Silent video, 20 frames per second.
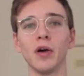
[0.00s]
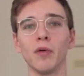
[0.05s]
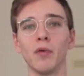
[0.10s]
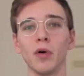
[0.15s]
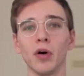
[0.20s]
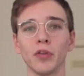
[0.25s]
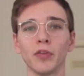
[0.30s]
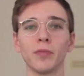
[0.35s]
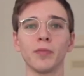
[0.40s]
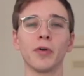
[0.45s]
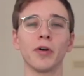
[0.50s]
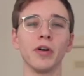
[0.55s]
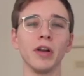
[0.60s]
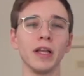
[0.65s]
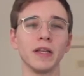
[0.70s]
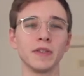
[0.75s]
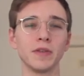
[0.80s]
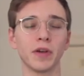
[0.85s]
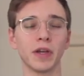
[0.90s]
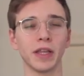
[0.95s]
what more or
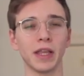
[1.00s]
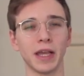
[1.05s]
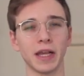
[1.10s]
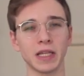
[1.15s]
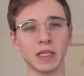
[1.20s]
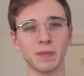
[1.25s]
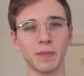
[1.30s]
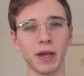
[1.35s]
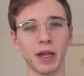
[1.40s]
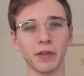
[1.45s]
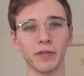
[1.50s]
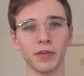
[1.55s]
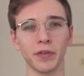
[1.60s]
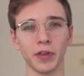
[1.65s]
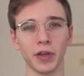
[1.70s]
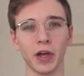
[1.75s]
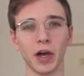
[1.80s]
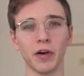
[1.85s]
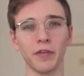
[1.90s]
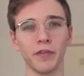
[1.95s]
less you can expect from
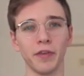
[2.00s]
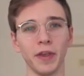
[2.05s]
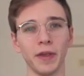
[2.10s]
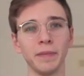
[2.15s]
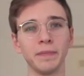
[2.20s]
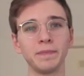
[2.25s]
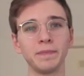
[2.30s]
the coffee.